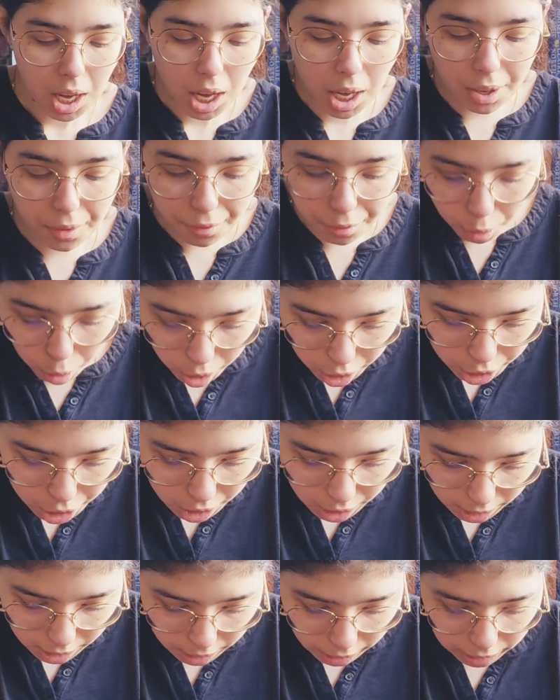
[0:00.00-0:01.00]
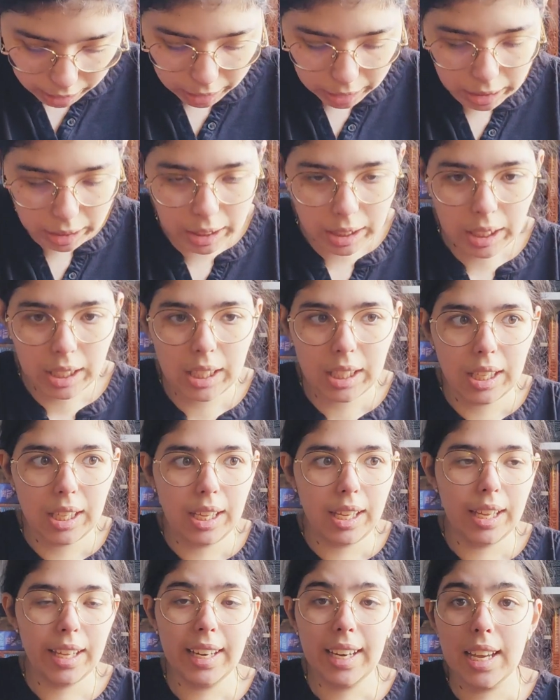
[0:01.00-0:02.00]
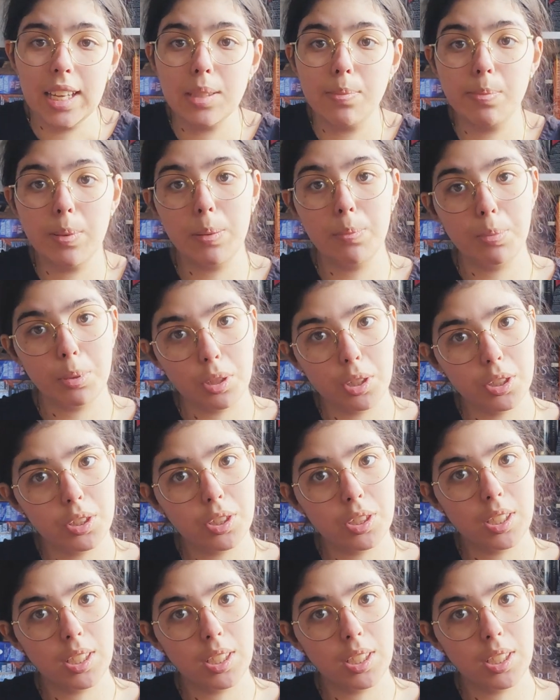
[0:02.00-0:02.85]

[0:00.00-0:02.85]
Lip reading: Unfortunately, it has been pushed